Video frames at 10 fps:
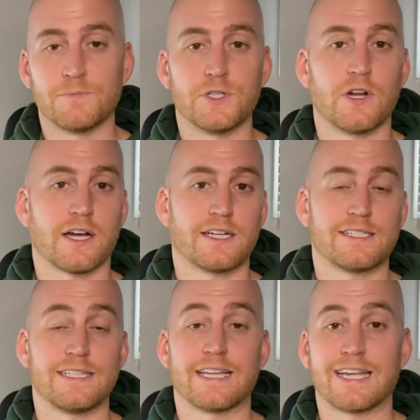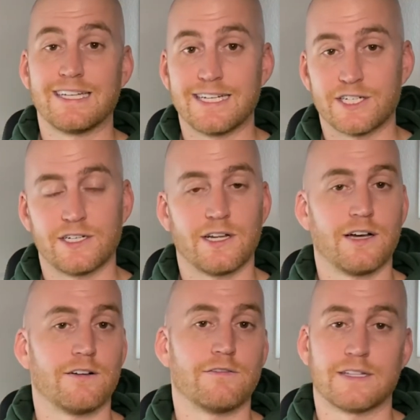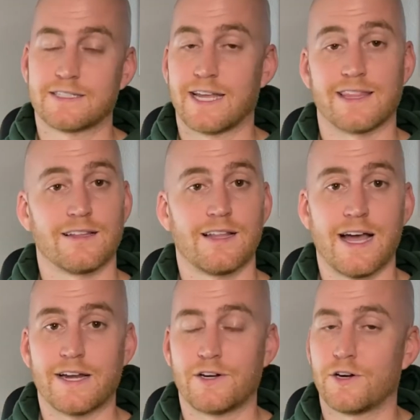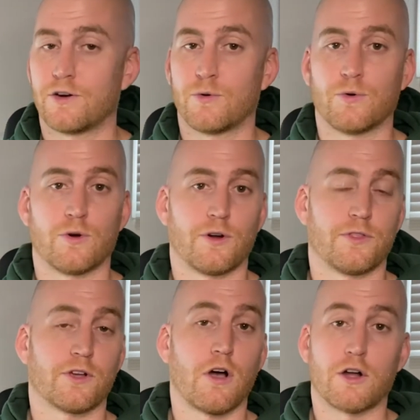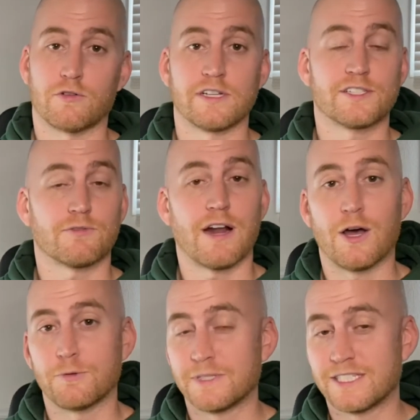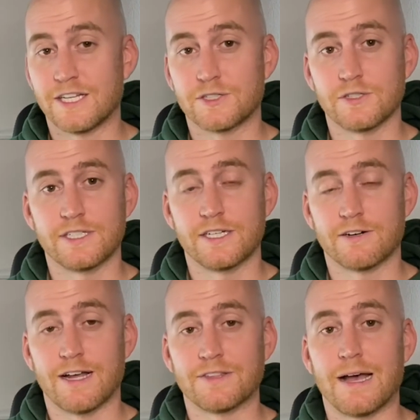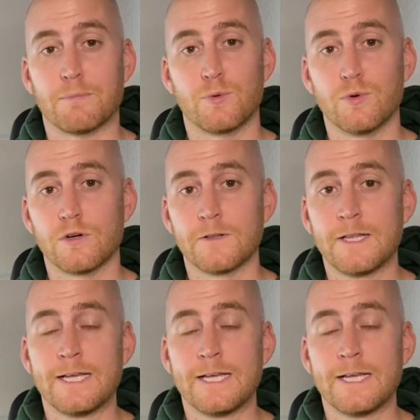You're not going to see the condition of, let's say, the liner or the concrete surround potentially around that pool,